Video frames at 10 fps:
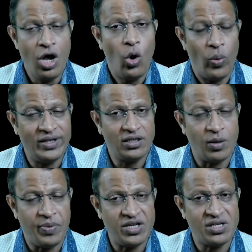whether the
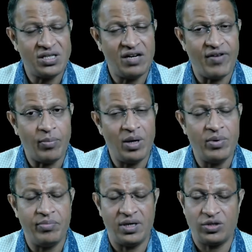patients and family
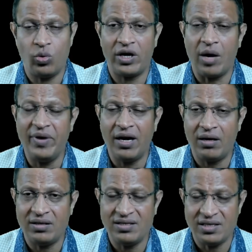members who are coming under
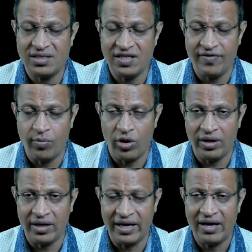the CCTV
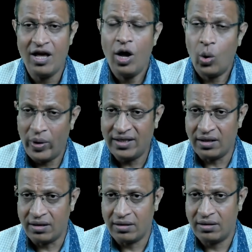monitoring, whether
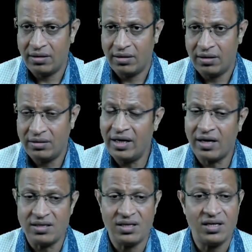their
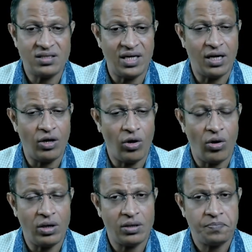consent is taken or
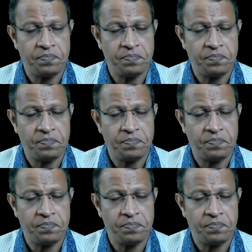not.